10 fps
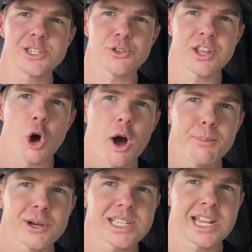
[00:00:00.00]
These are the
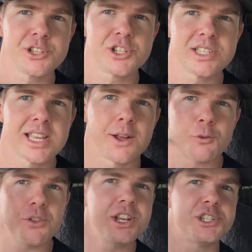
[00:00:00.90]
hyper extensions, and I've
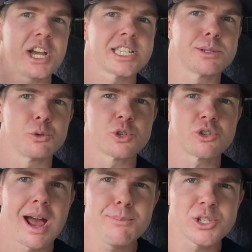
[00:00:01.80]
got the adjustable
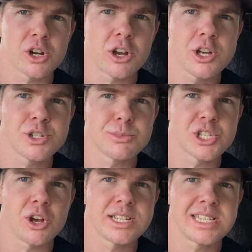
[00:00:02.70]
strap, so it goes from a
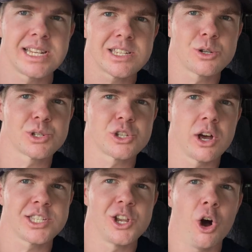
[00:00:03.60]
size six to a
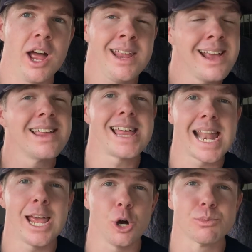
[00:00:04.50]
size nine.
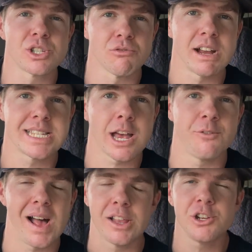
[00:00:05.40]
That helps the
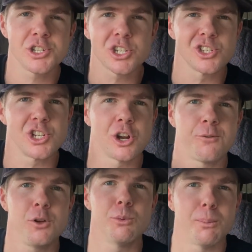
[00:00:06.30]
resale value just because you've got a
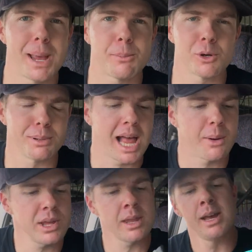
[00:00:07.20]
few more people to
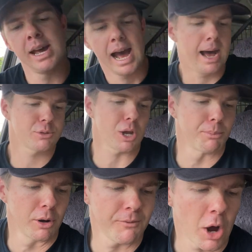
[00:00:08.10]
play with. Um, so I
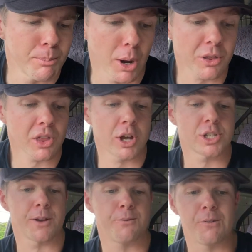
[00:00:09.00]
bought both of
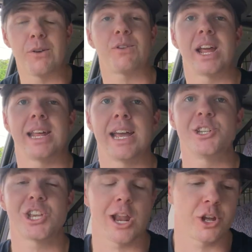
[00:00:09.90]
those for 15
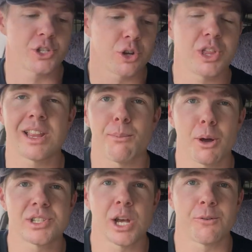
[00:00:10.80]
each, and I do think they'll
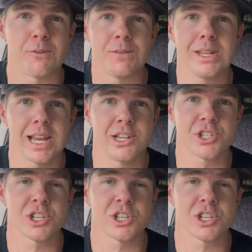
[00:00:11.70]
both sell for 50 each.